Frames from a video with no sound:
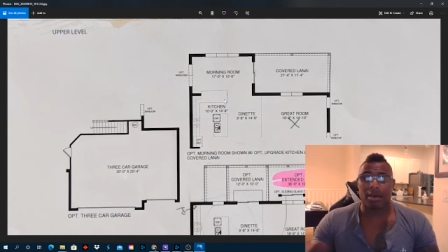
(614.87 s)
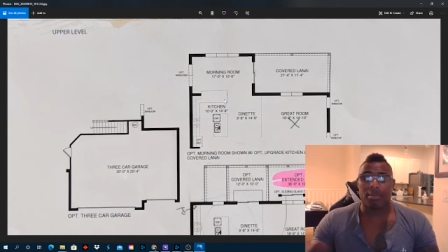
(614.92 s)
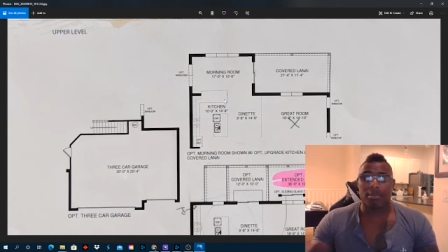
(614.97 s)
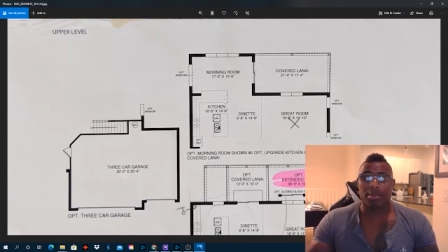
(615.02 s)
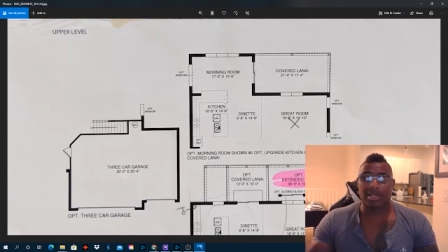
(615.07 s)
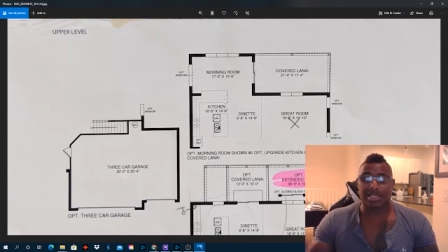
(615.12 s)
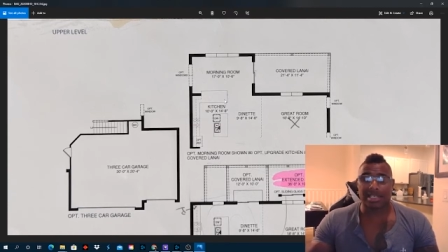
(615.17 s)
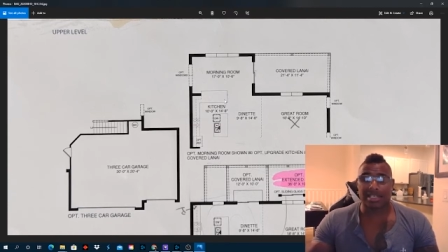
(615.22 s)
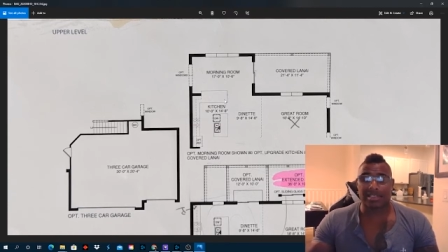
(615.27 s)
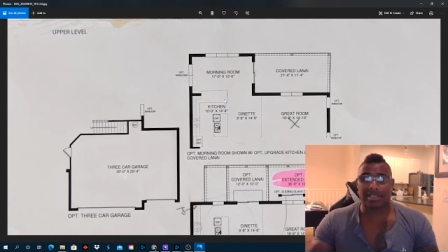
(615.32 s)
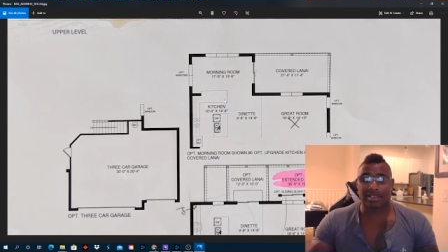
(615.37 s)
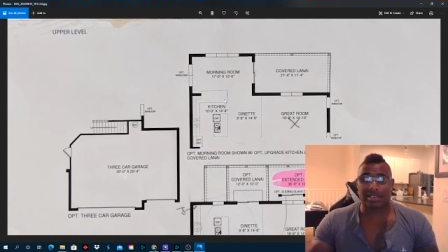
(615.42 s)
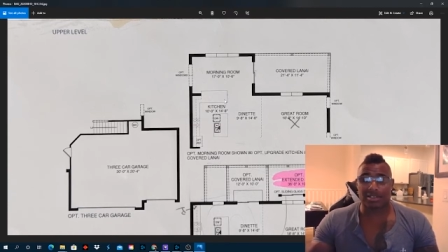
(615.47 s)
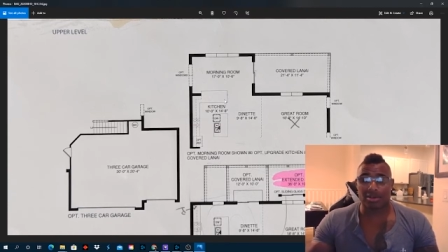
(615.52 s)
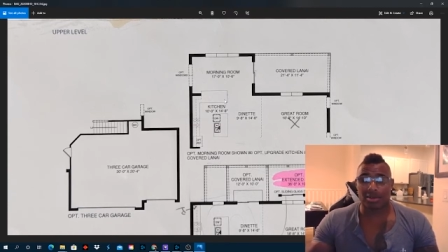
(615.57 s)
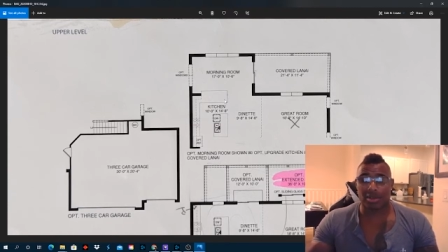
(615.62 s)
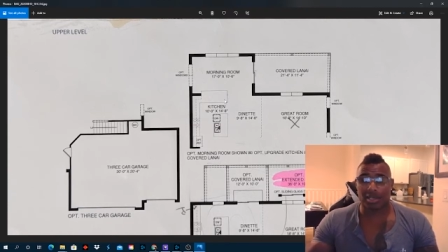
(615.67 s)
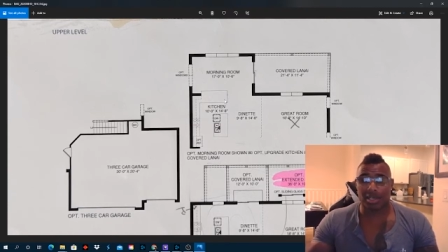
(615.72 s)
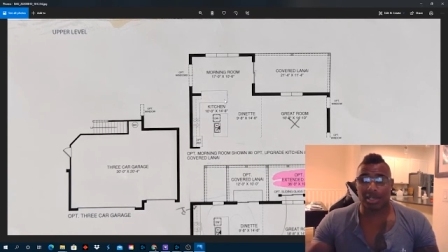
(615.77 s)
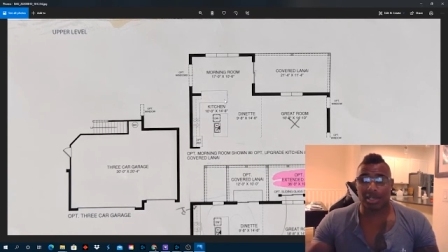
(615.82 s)
But since it's
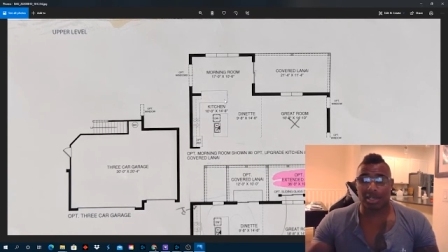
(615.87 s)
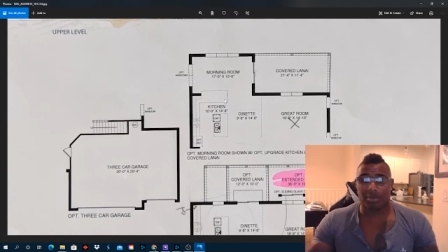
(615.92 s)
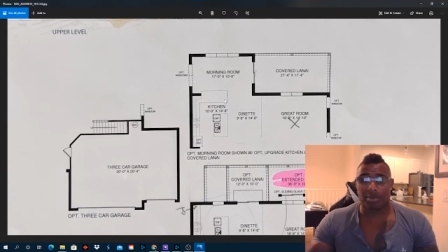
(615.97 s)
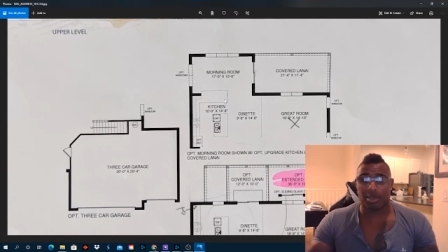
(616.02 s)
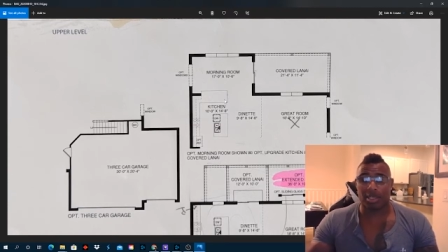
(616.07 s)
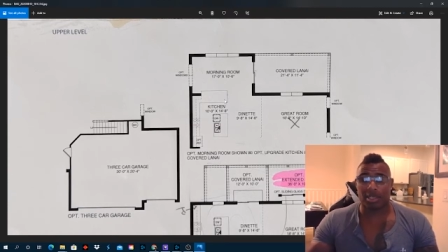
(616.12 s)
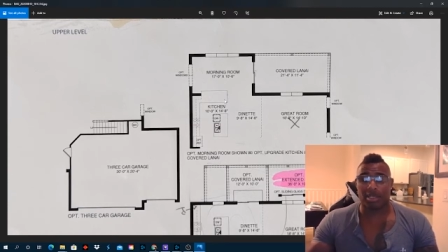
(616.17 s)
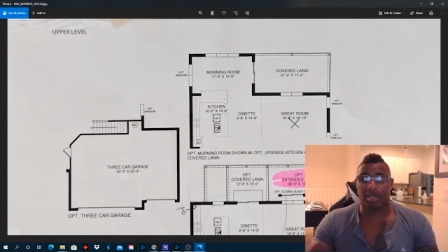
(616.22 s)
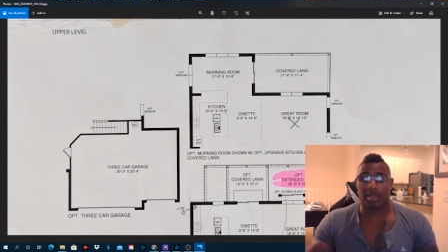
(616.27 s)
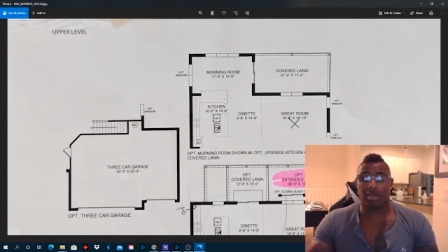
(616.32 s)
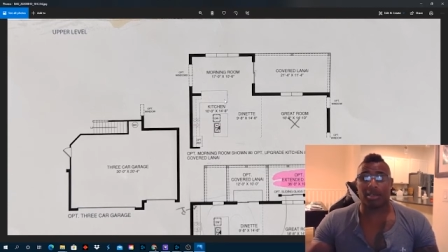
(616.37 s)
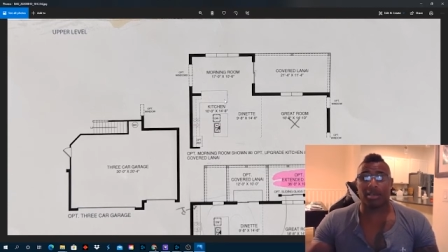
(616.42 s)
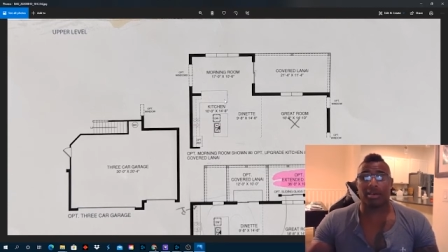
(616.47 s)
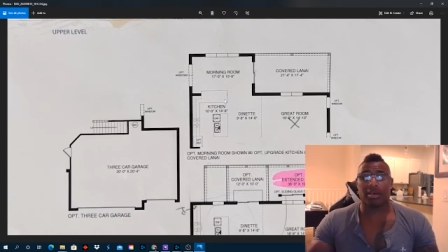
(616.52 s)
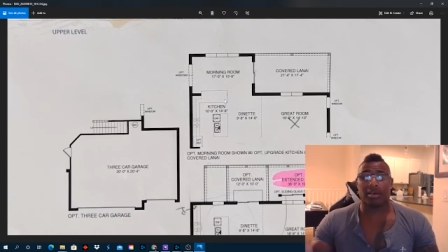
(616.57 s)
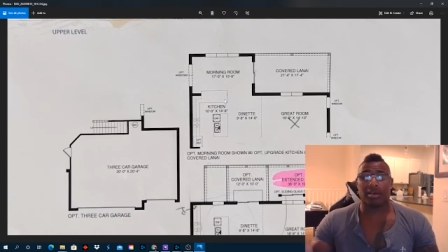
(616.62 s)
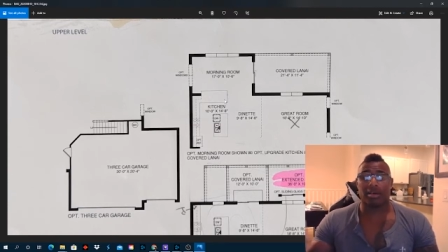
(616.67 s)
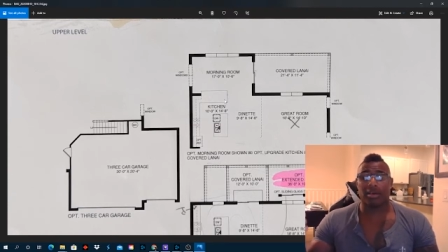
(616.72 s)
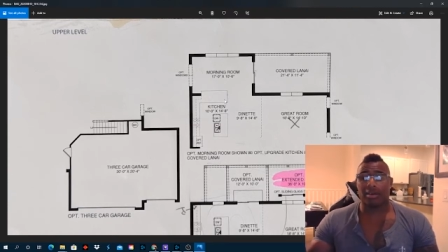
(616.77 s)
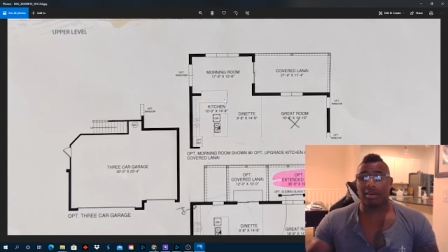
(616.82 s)
only going to be,
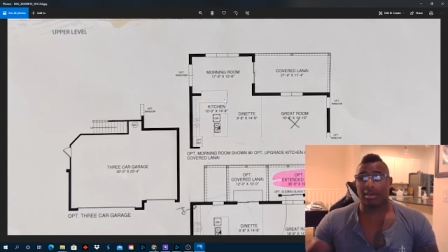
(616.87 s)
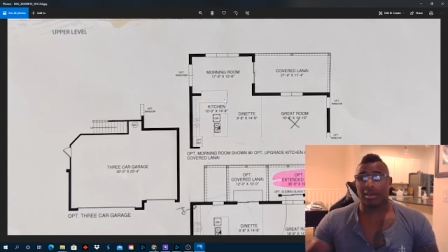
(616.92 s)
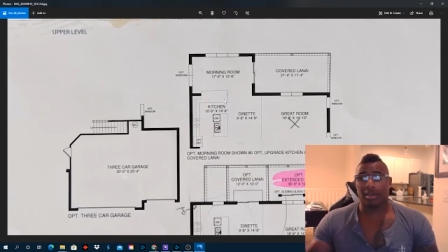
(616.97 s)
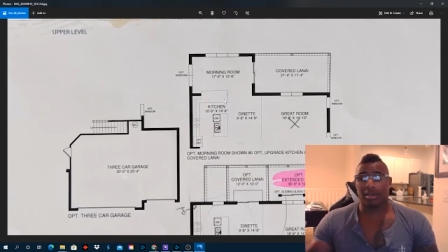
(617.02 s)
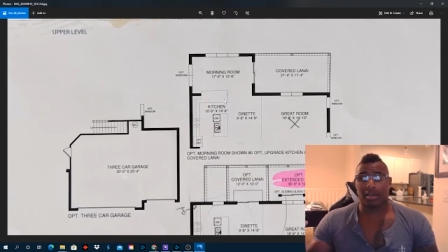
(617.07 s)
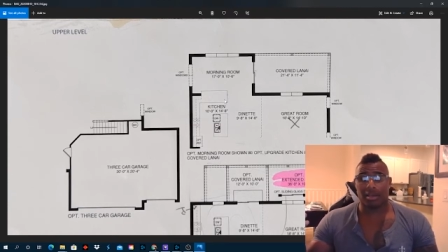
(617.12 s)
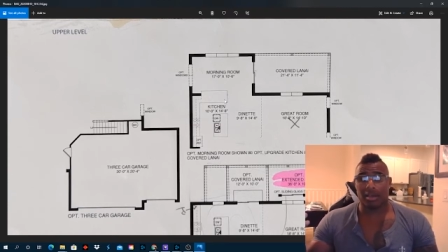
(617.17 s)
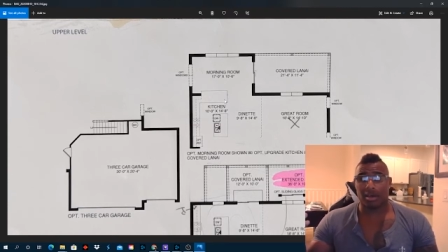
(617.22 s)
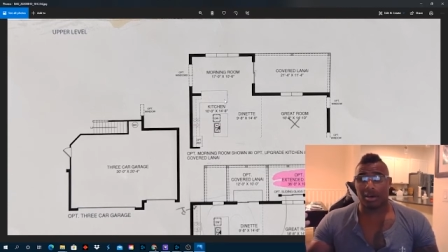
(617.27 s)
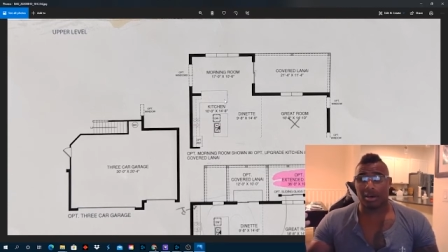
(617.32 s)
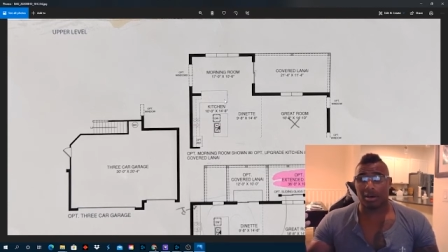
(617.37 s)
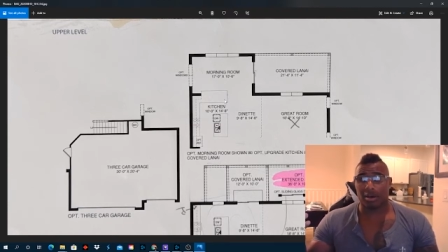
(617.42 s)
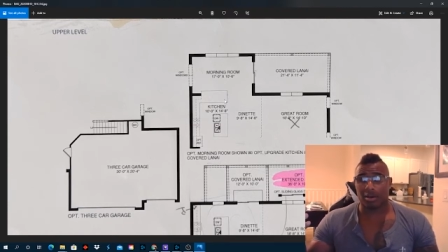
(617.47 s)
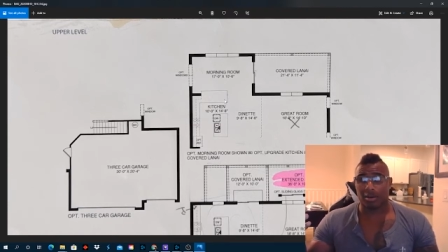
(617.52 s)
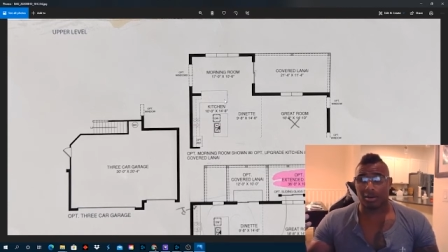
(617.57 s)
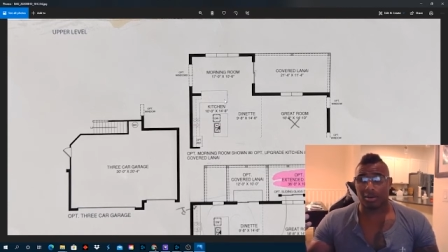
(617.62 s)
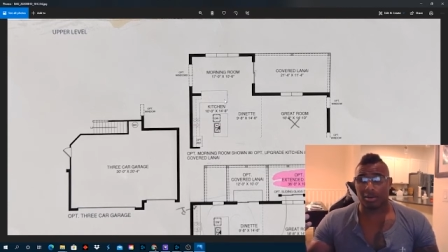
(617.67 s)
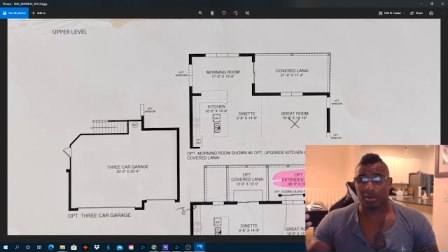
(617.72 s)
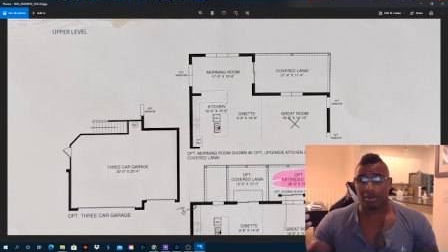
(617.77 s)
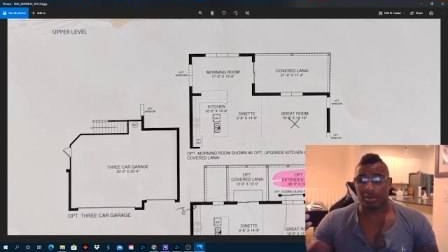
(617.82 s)
you
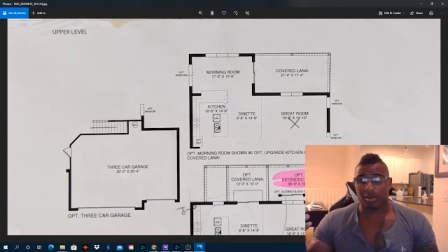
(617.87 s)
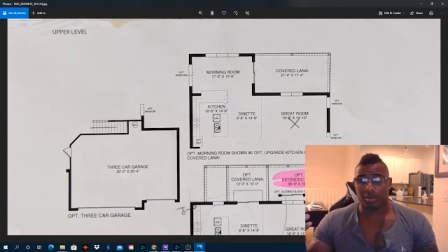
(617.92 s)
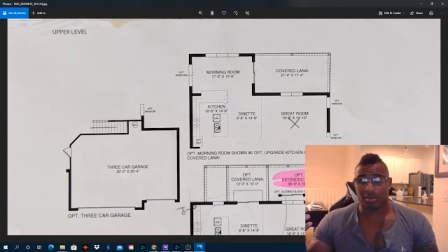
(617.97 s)
know,